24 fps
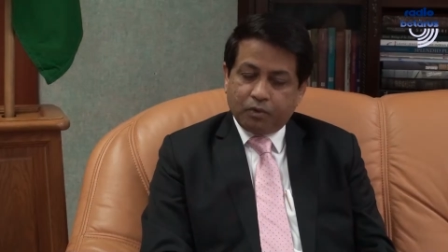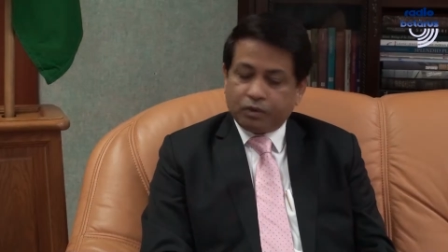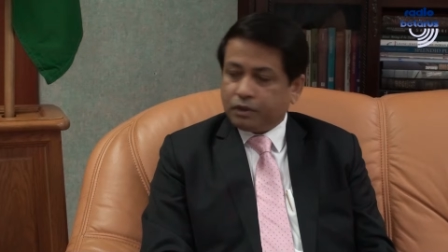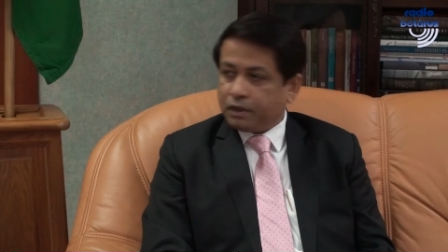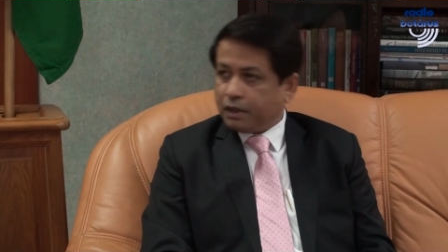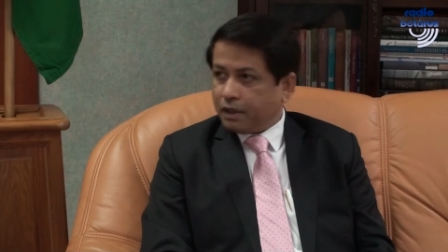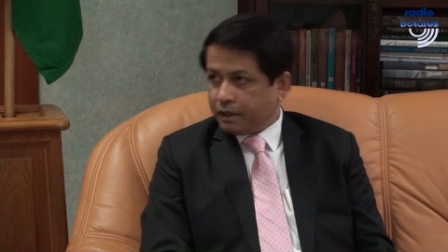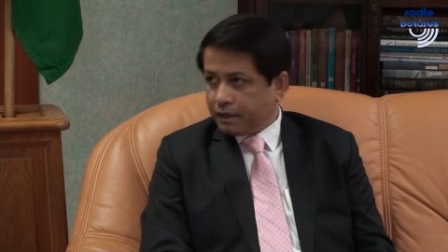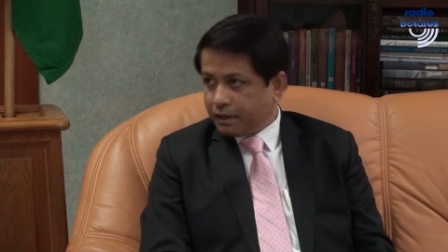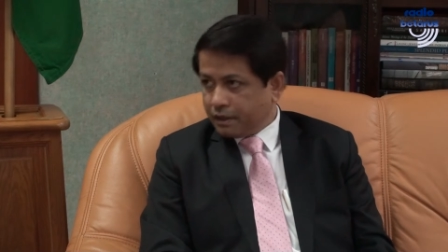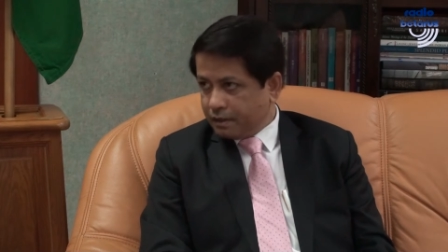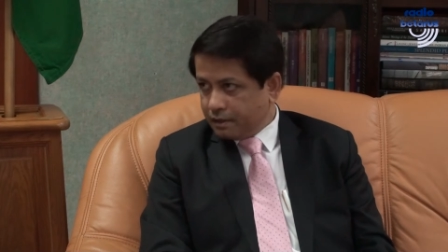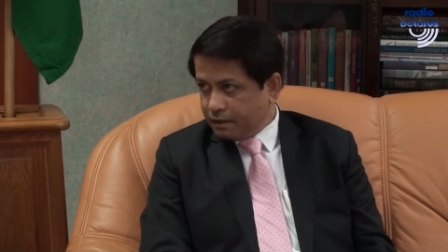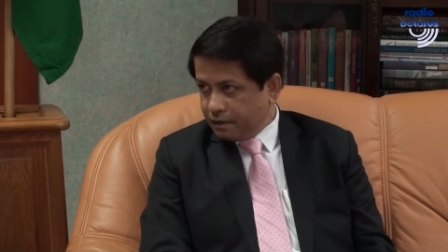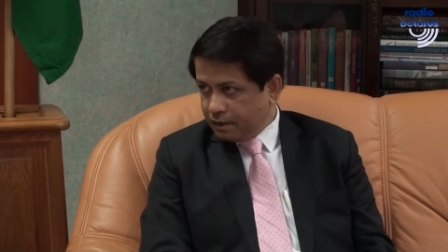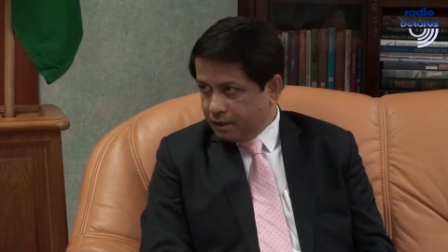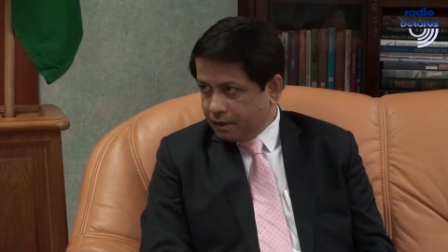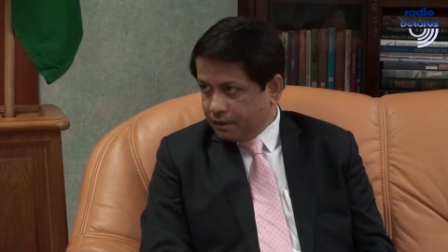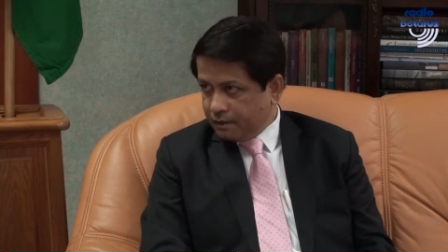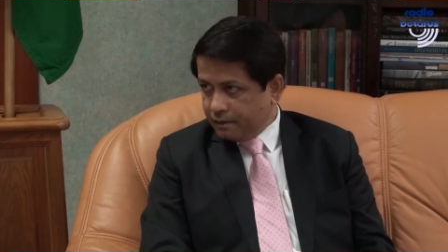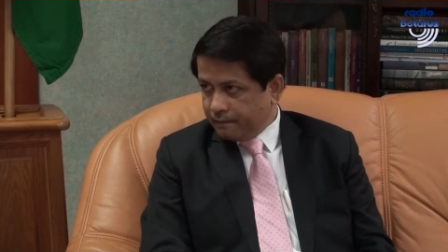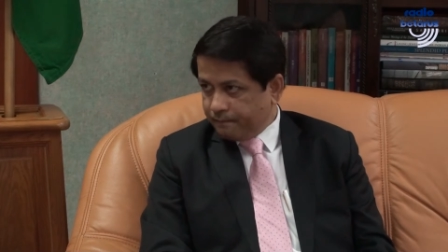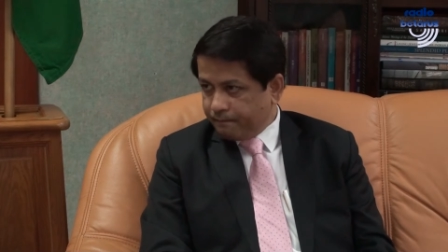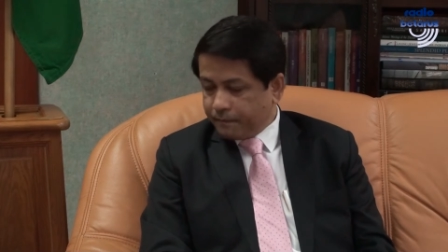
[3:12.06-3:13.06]
both our
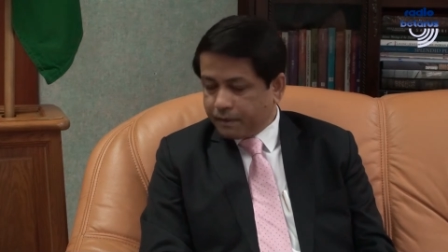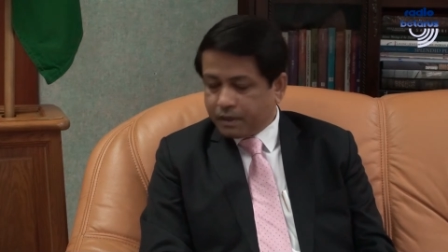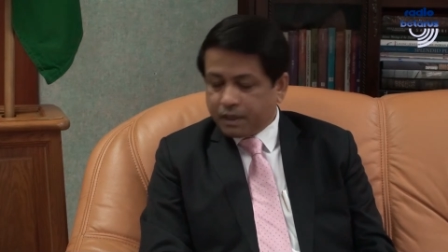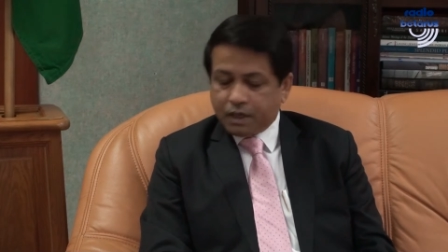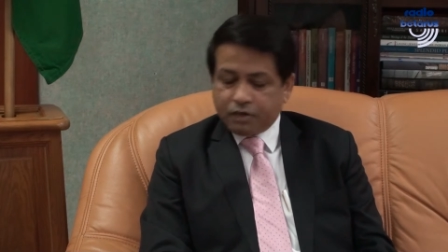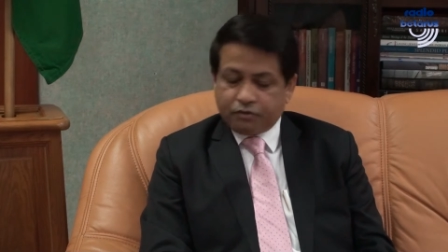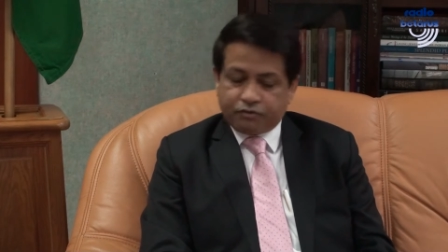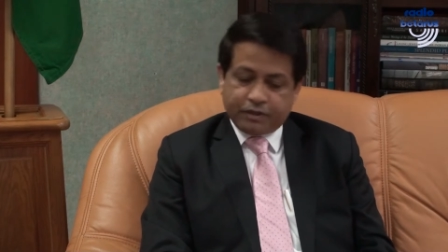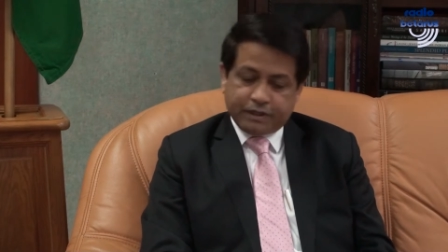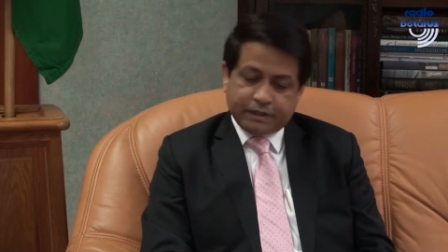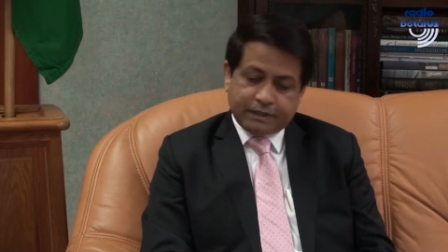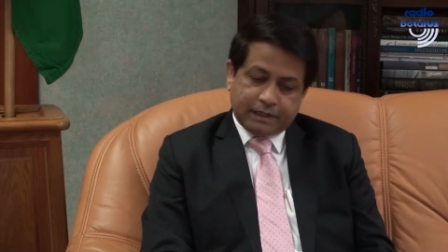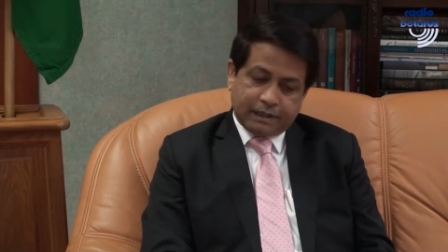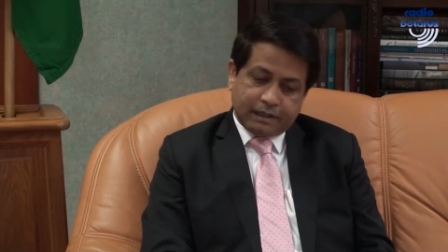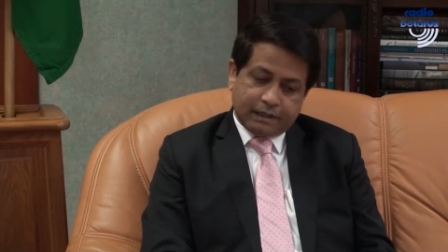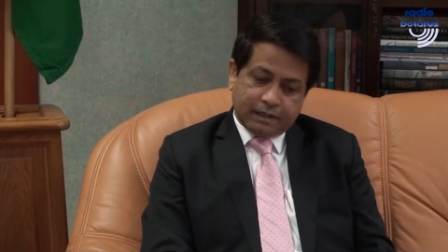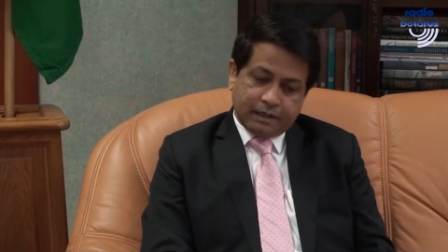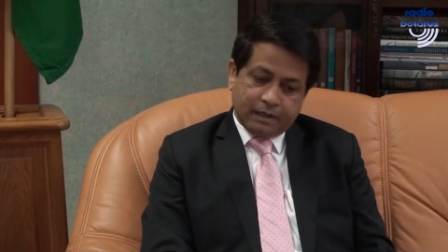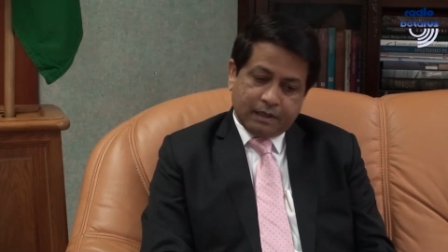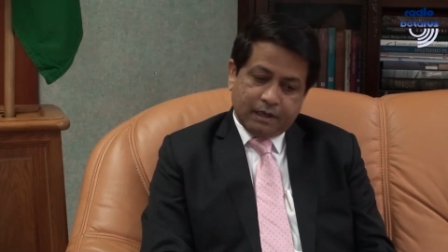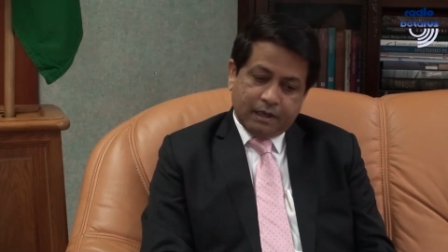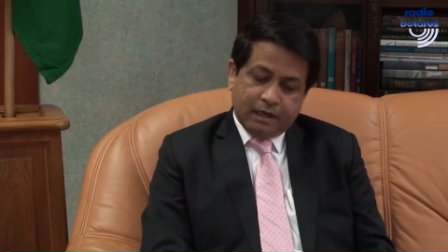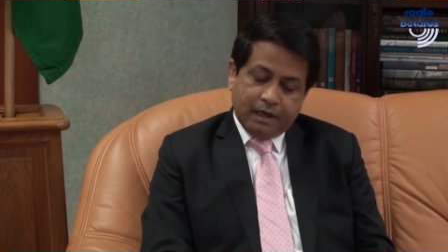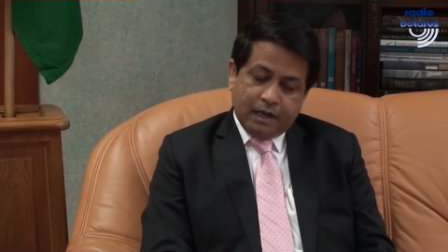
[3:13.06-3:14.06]
uh, countries are
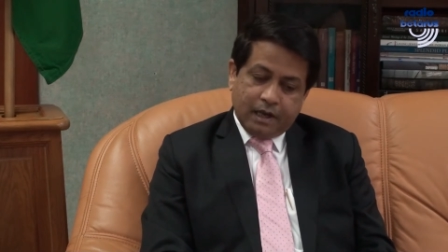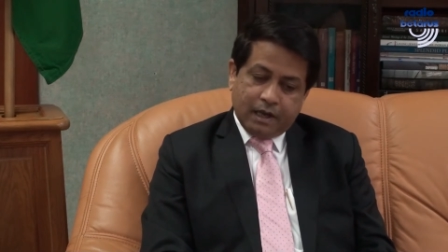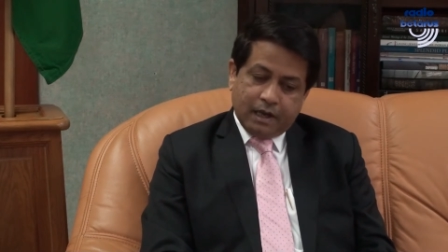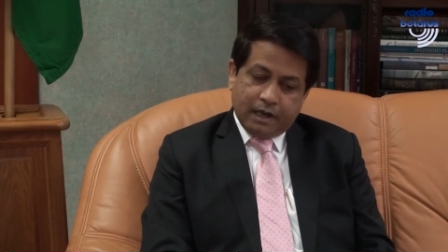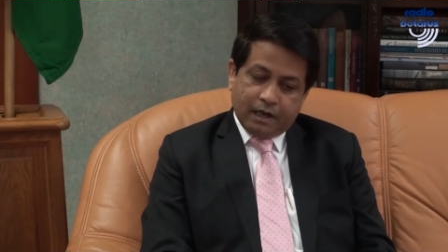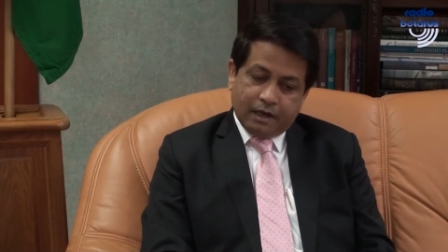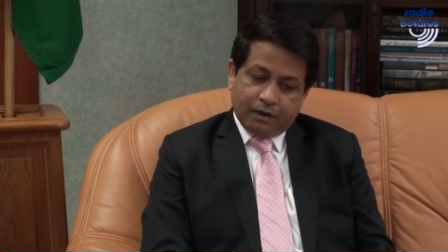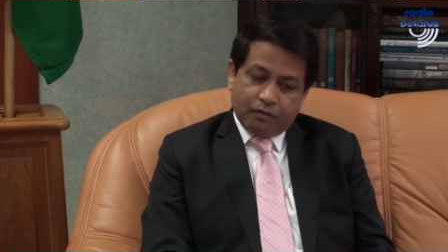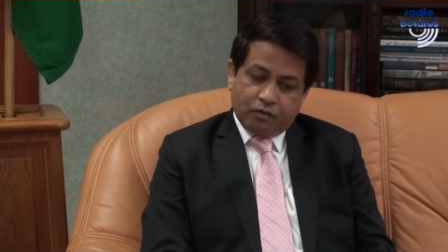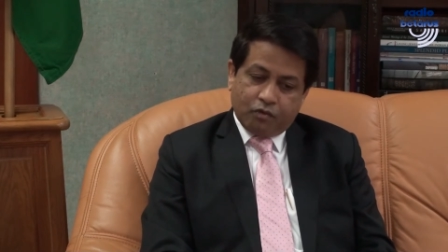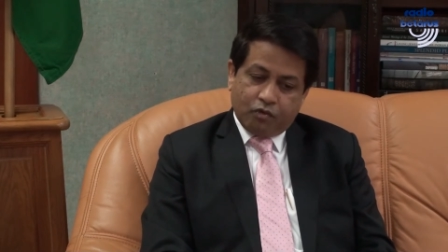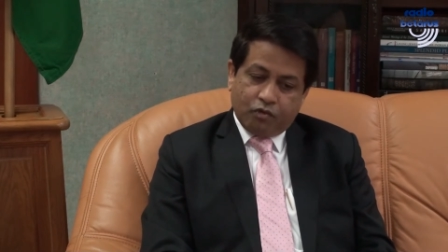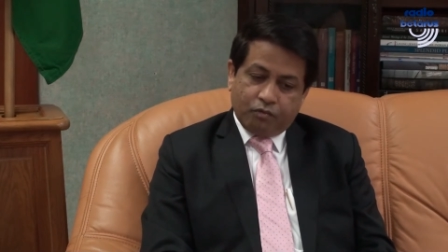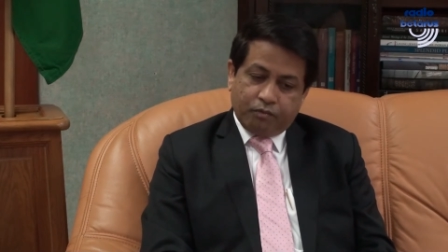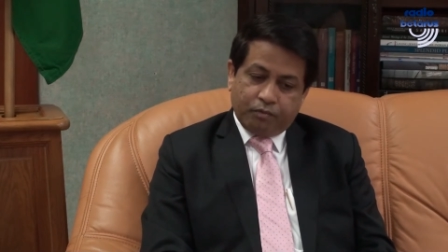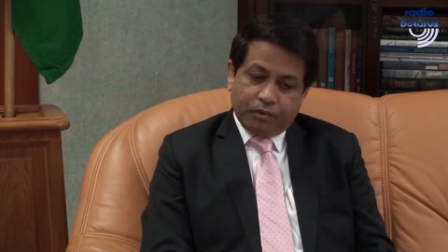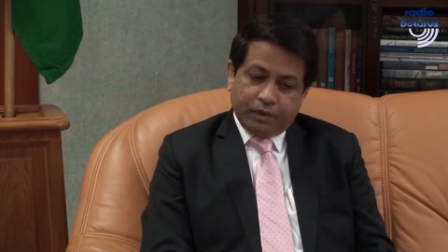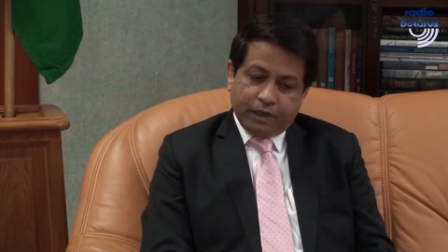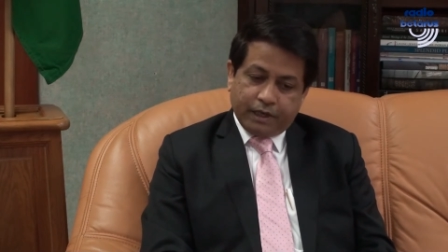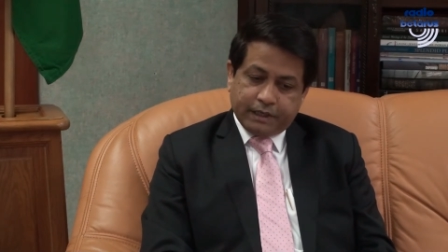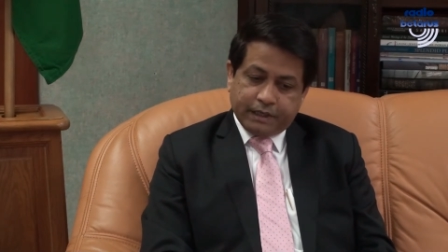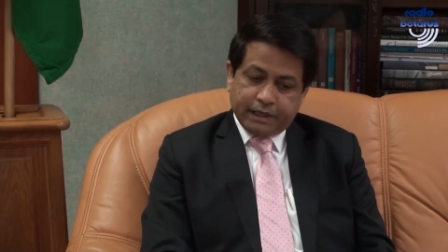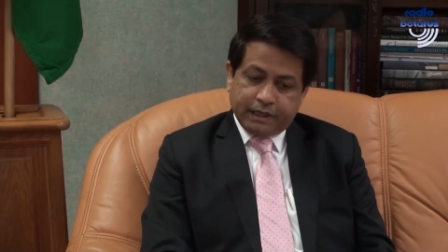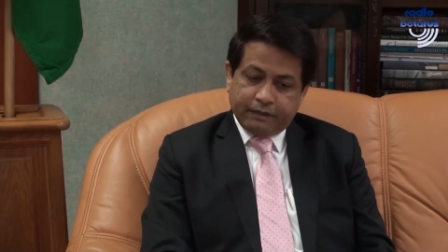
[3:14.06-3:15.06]
are
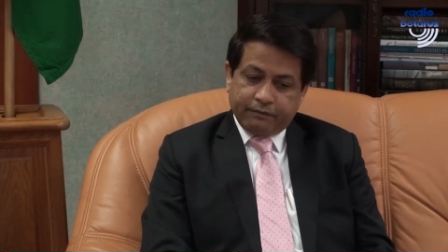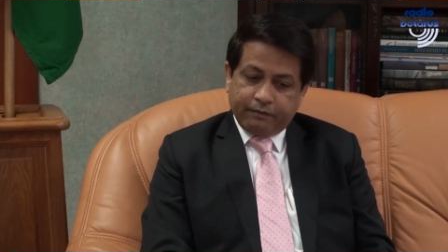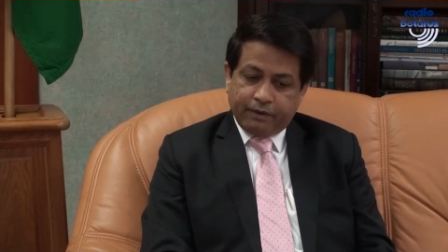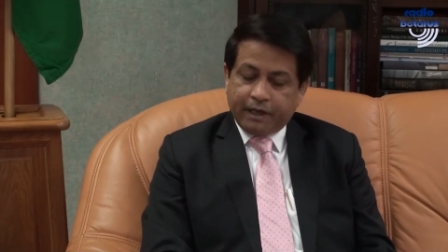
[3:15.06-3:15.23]
cooperating.